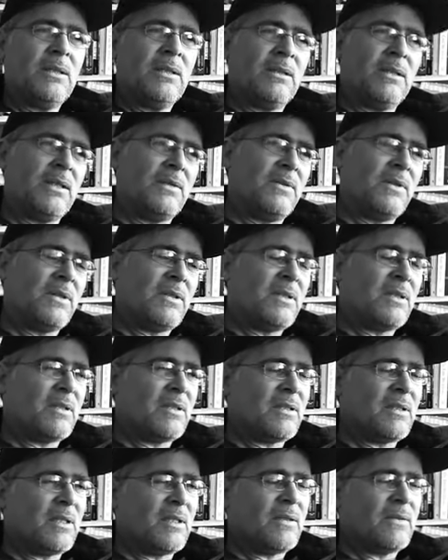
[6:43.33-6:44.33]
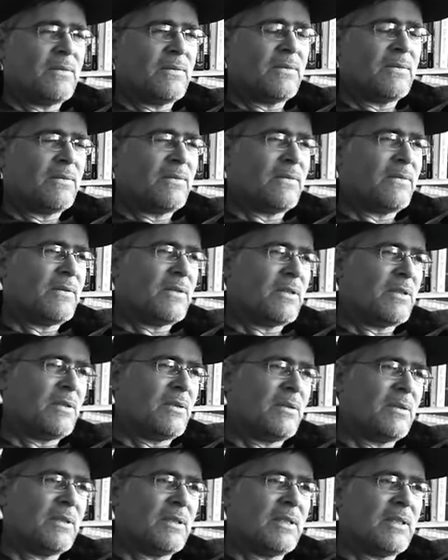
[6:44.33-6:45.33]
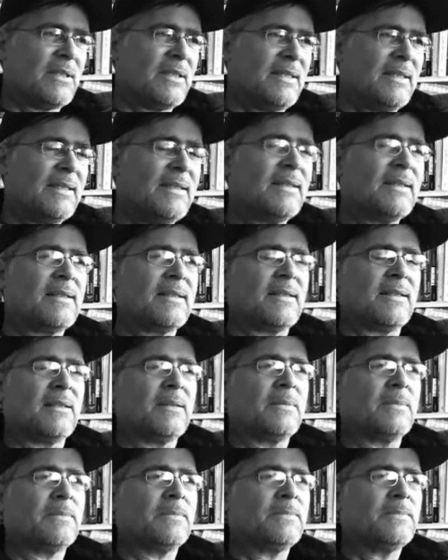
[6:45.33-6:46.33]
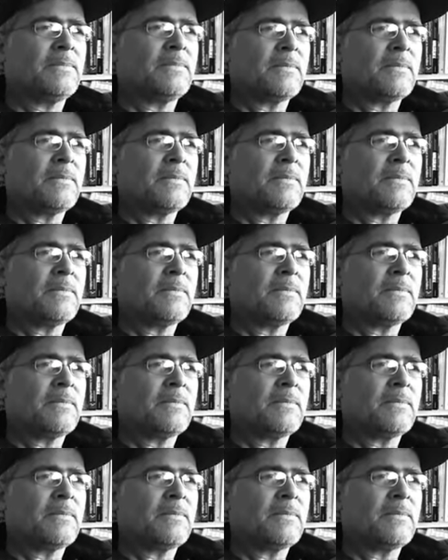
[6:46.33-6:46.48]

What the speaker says: Leveraged ourselves, students didn't come,